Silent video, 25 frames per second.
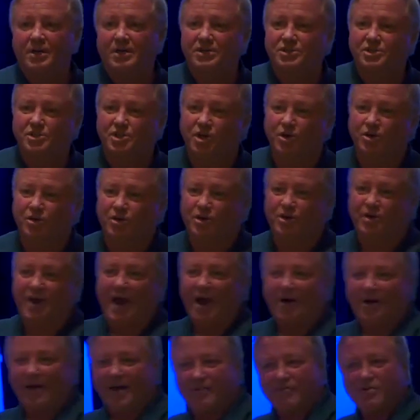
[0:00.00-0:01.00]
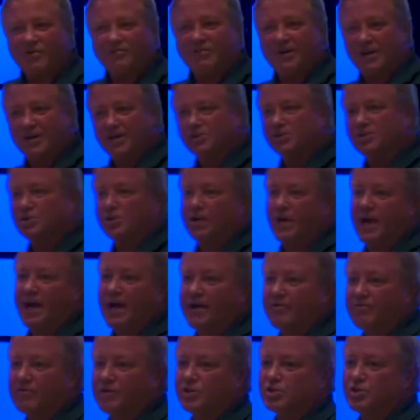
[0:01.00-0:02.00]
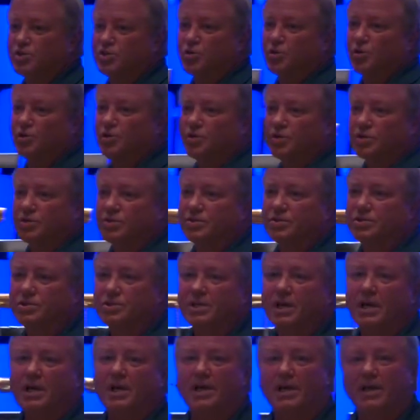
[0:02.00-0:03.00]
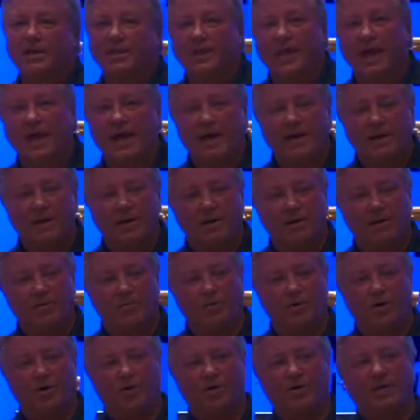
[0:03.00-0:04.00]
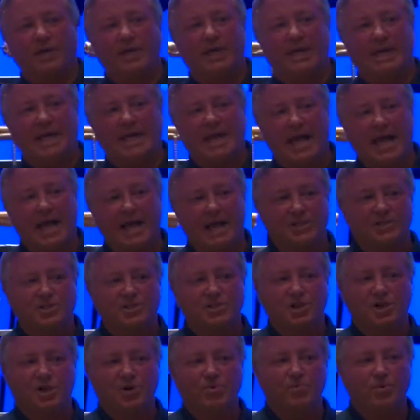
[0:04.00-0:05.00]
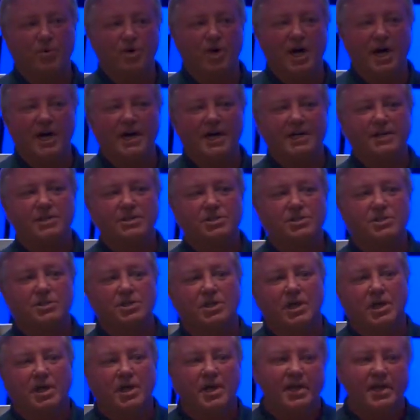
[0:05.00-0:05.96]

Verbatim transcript: So you now every vendor is going to have controllers that really enhance their products.